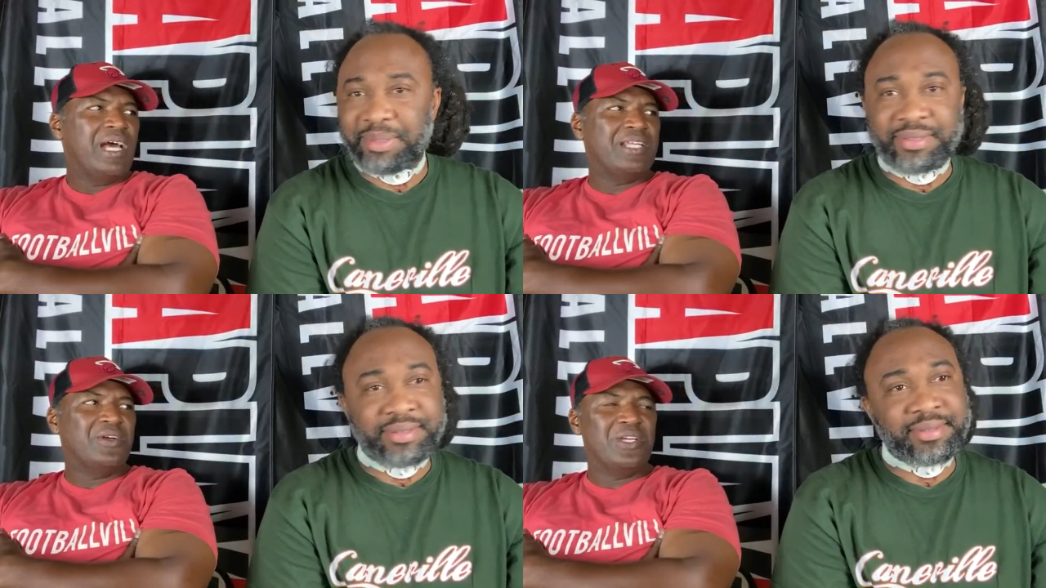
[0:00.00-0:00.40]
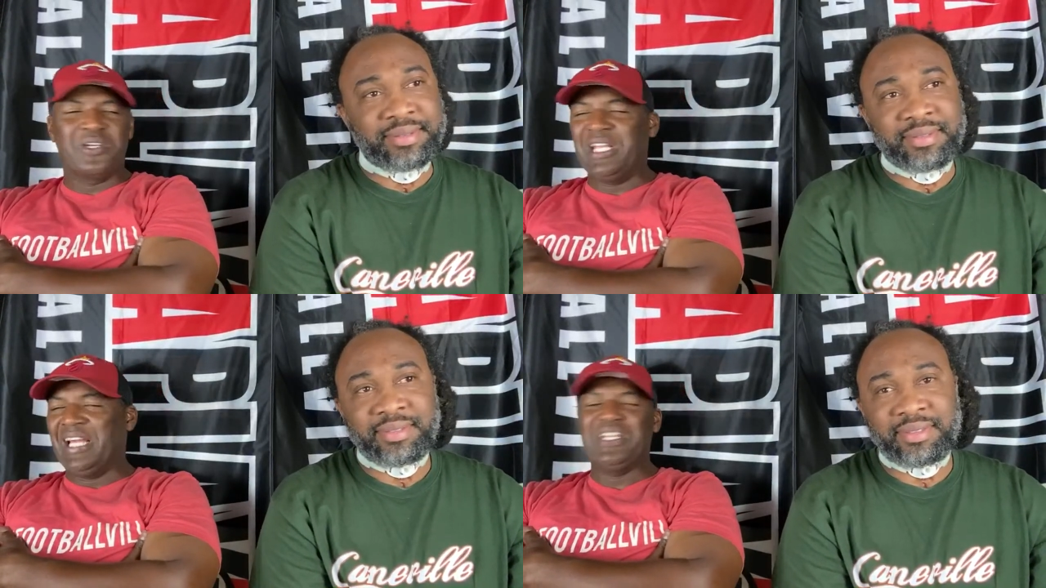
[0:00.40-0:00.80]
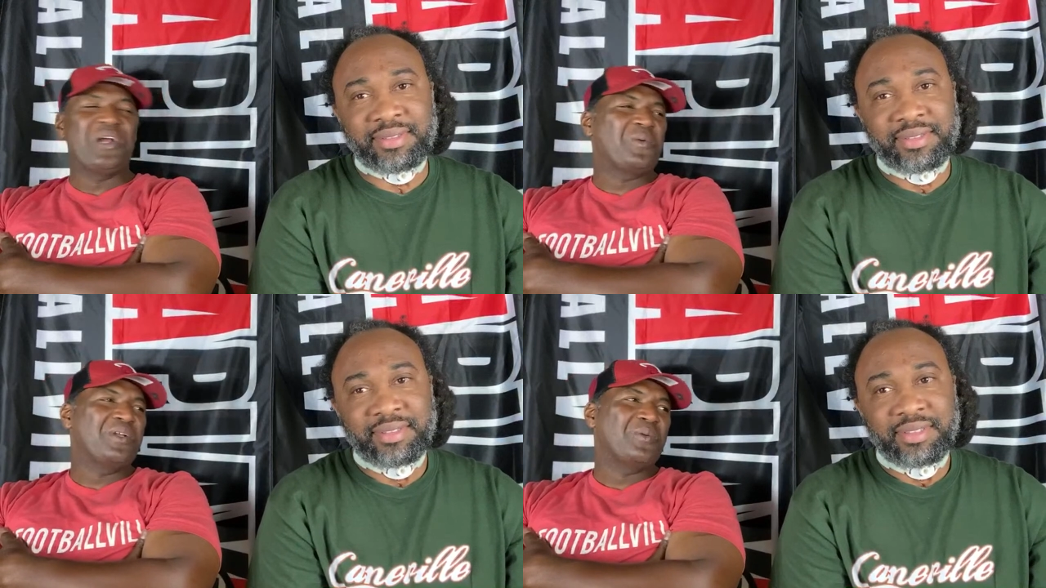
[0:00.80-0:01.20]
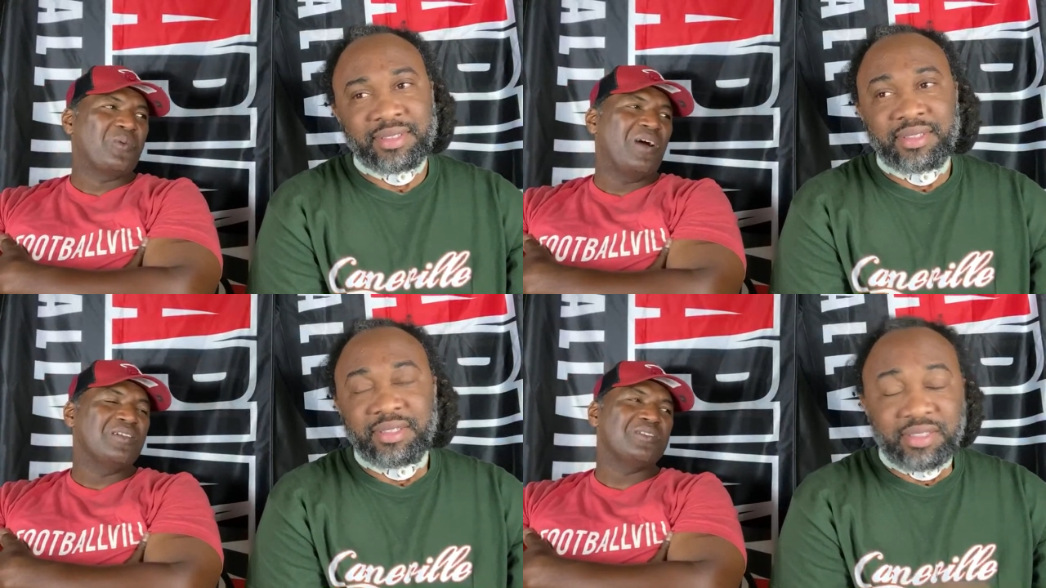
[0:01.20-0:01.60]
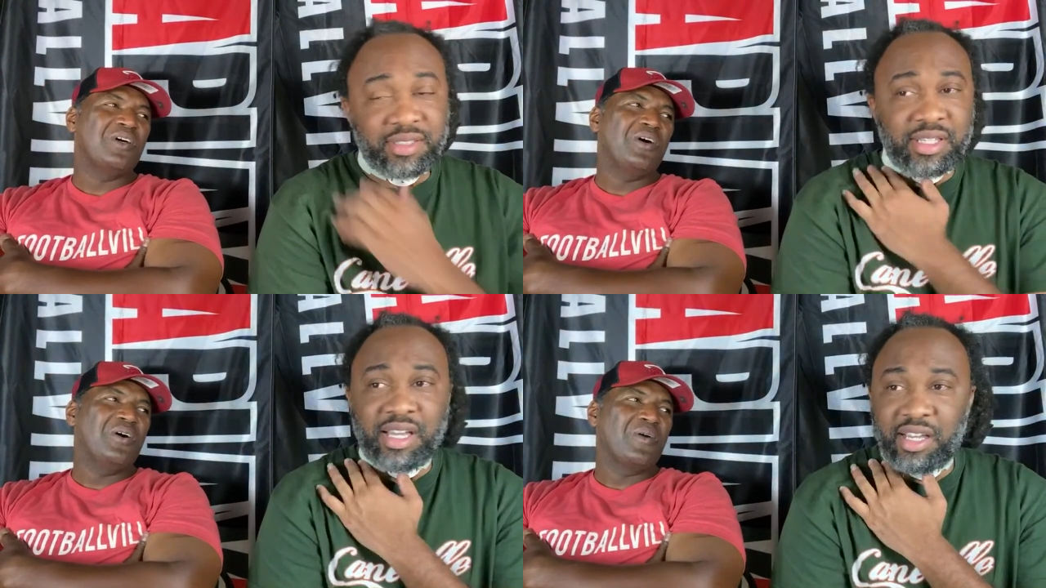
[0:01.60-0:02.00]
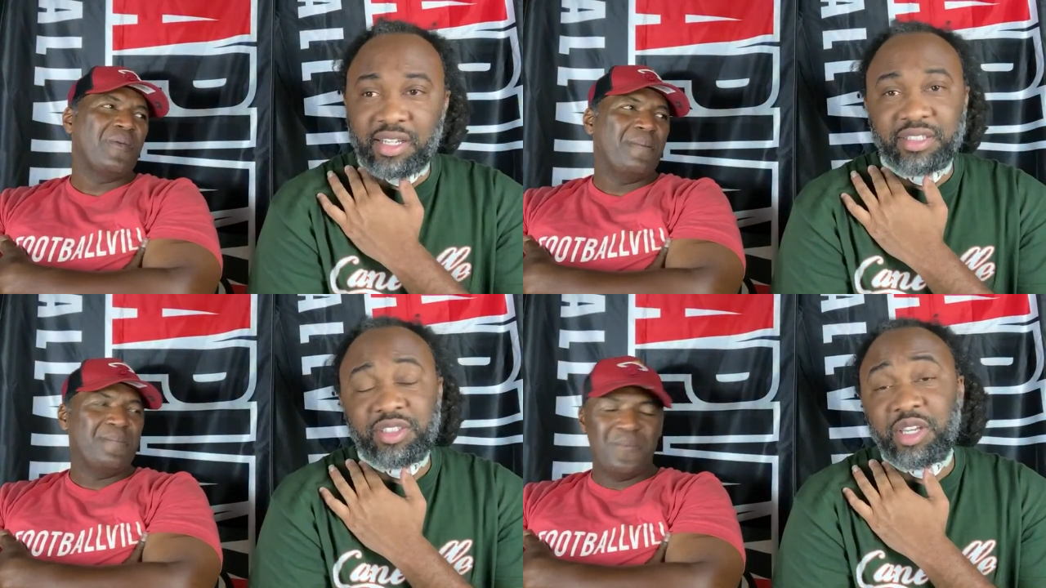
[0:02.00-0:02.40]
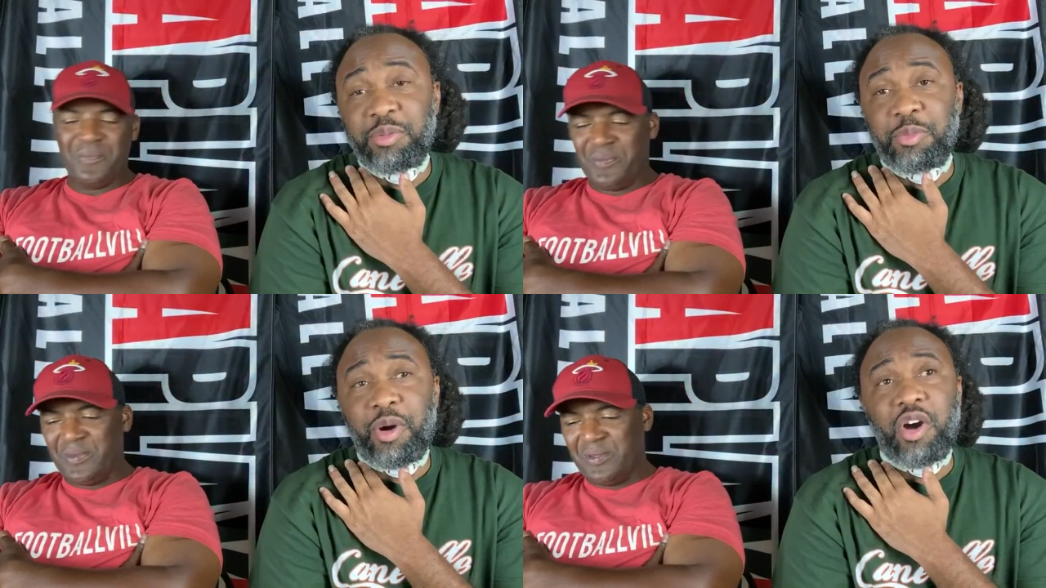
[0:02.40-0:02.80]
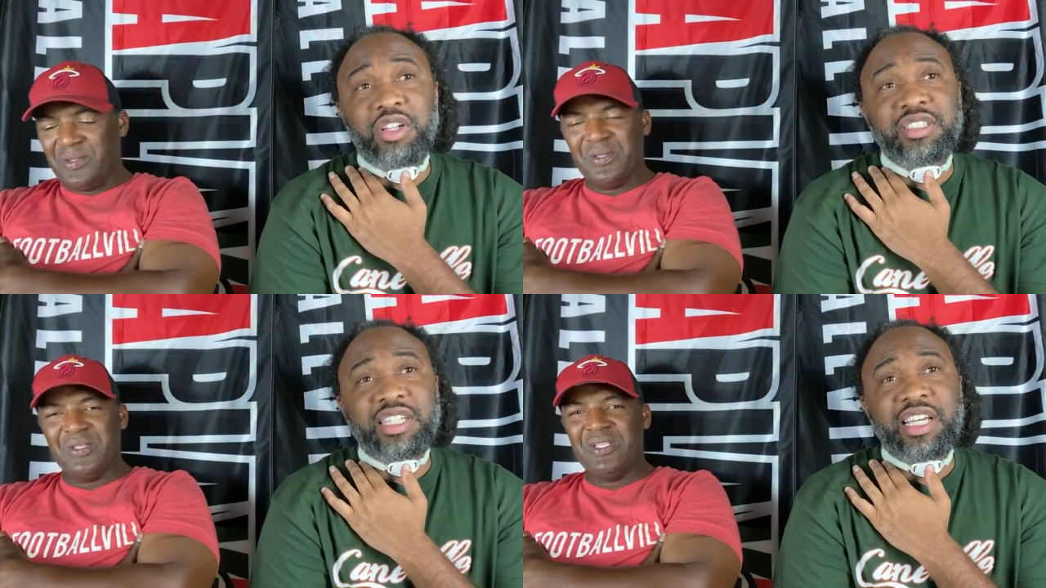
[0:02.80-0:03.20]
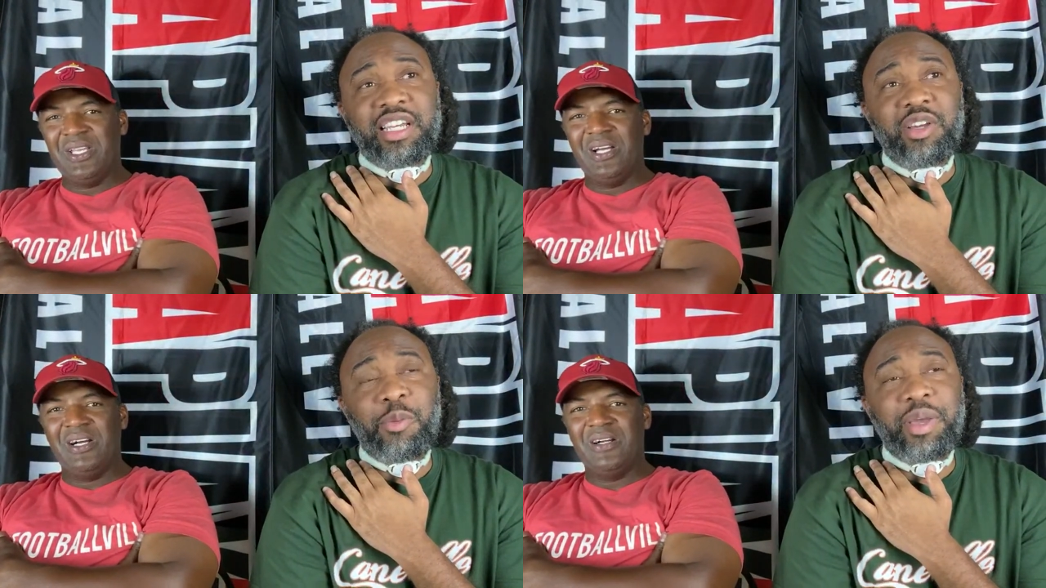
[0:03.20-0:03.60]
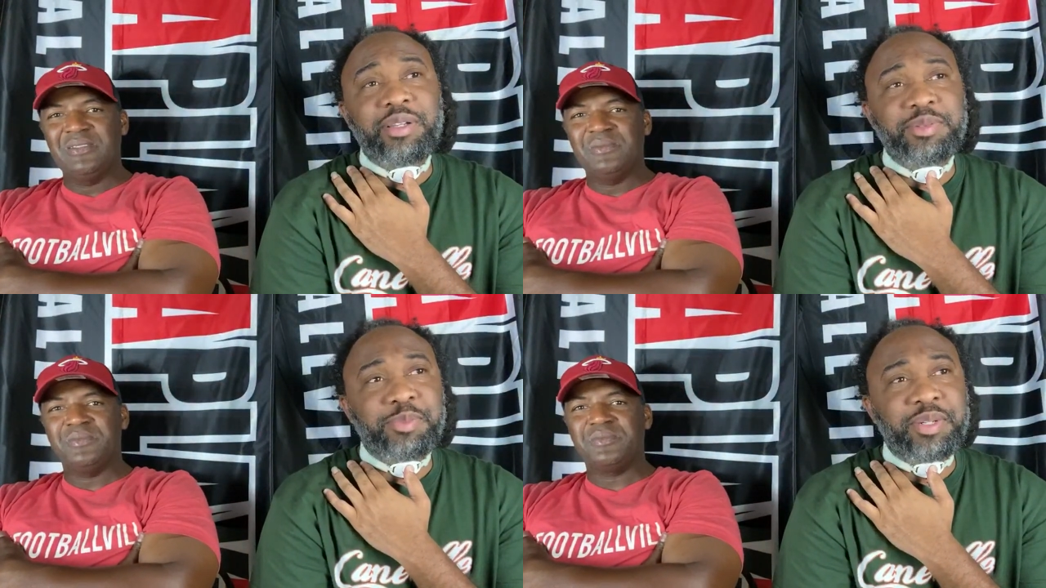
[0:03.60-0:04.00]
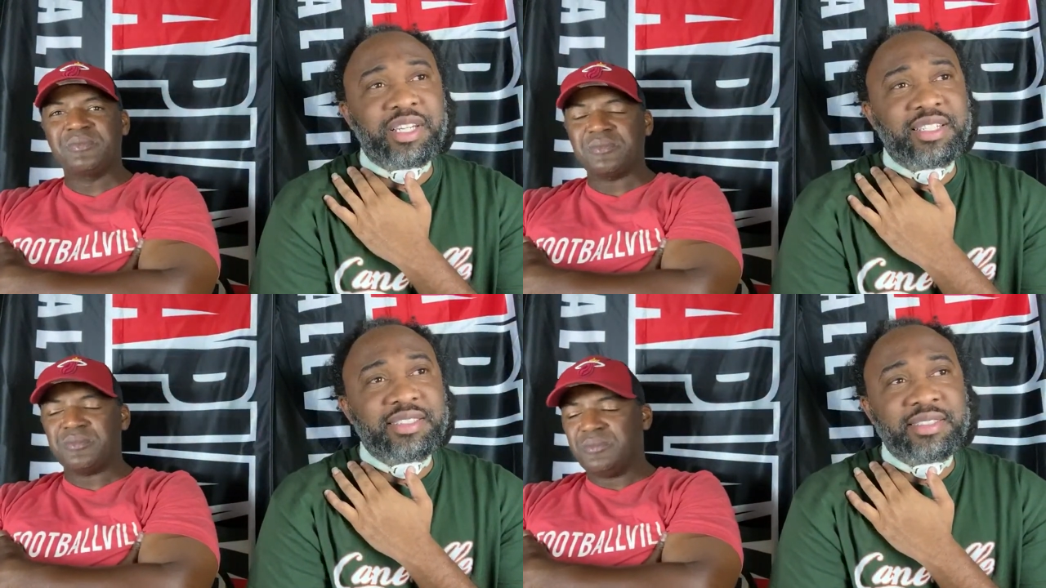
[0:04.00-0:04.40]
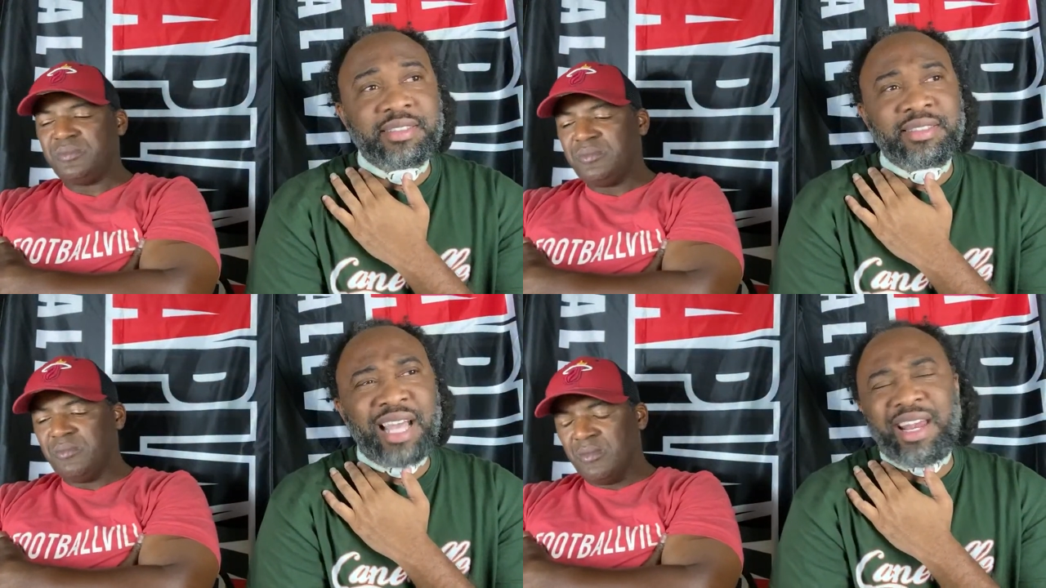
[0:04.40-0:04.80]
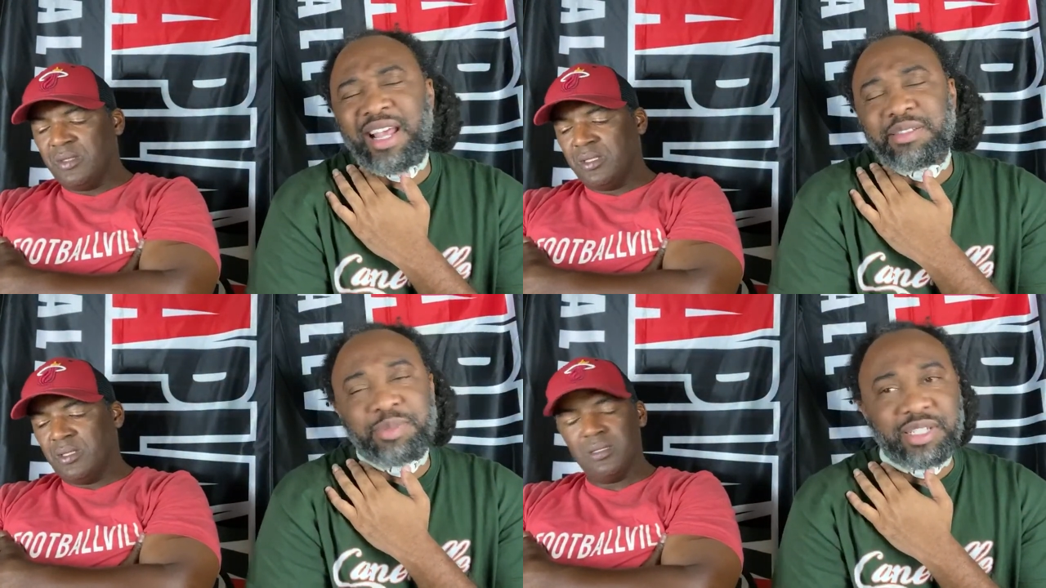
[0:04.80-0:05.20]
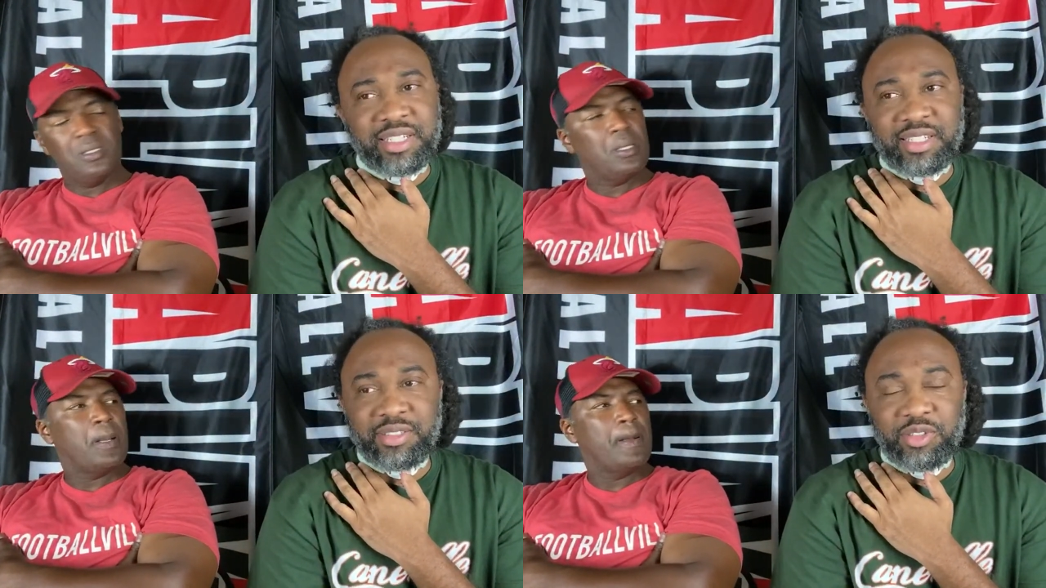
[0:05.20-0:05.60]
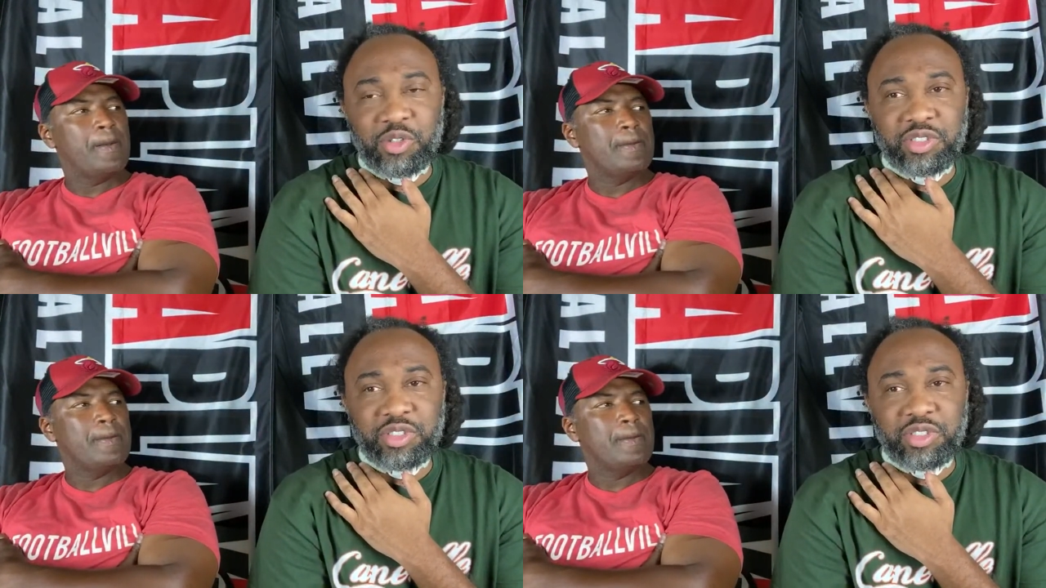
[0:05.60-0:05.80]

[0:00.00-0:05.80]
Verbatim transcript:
Speaker 1: I know he good out there running them routes, dog. Yeah,
Speaker 2: get him the ball in his hand. Yeah, make some plays. That, and that's been that. You know,